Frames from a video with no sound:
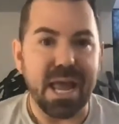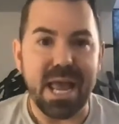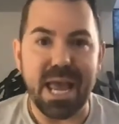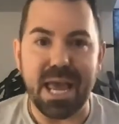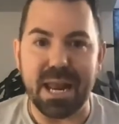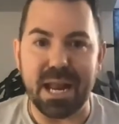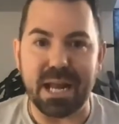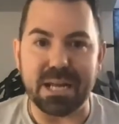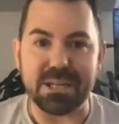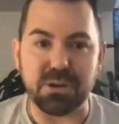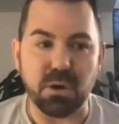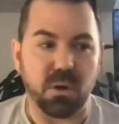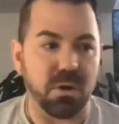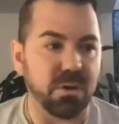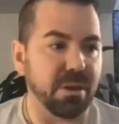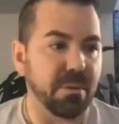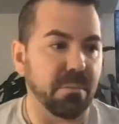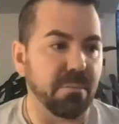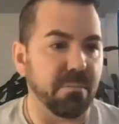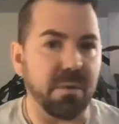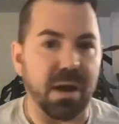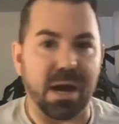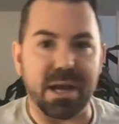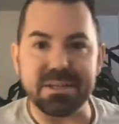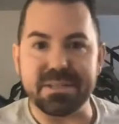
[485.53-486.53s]
And I told
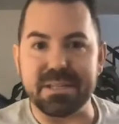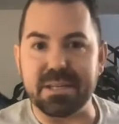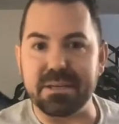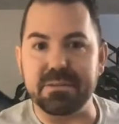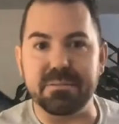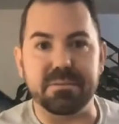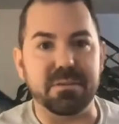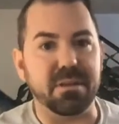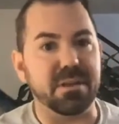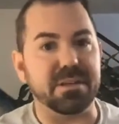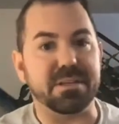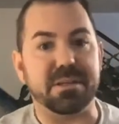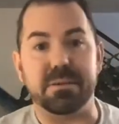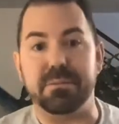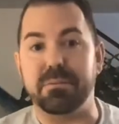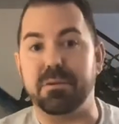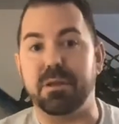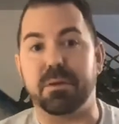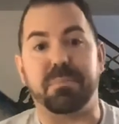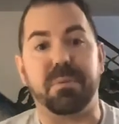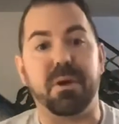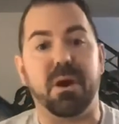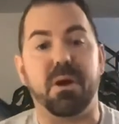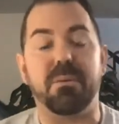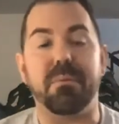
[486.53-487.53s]
him, I said,
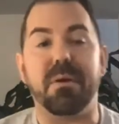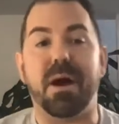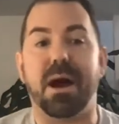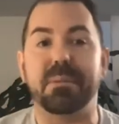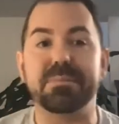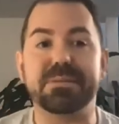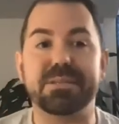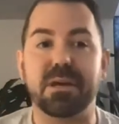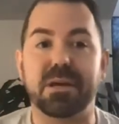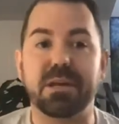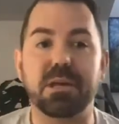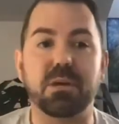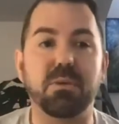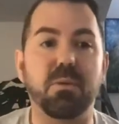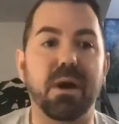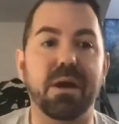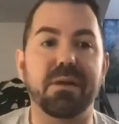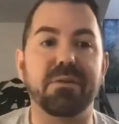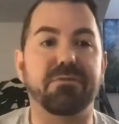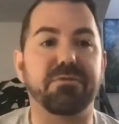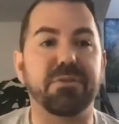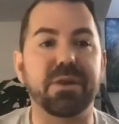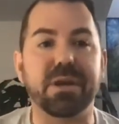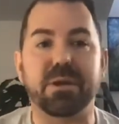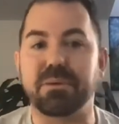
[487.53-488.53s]
look, bro, I'm telling you
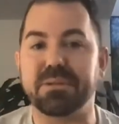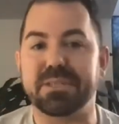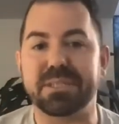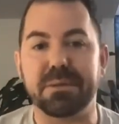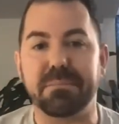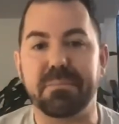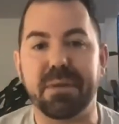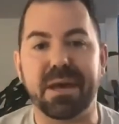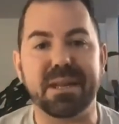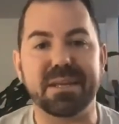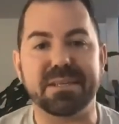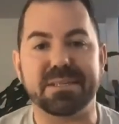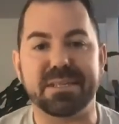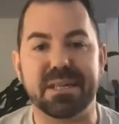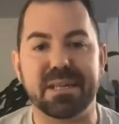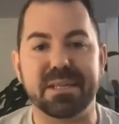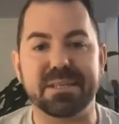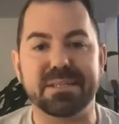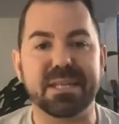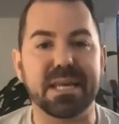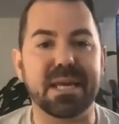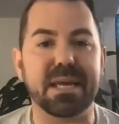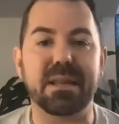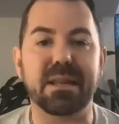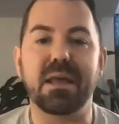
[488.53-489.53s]
what, frequency medicine
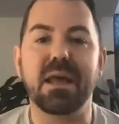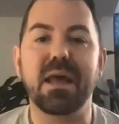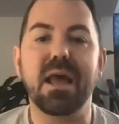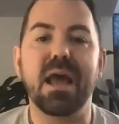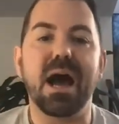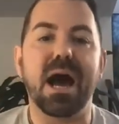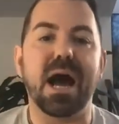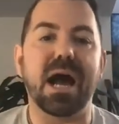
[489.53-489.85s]
is it.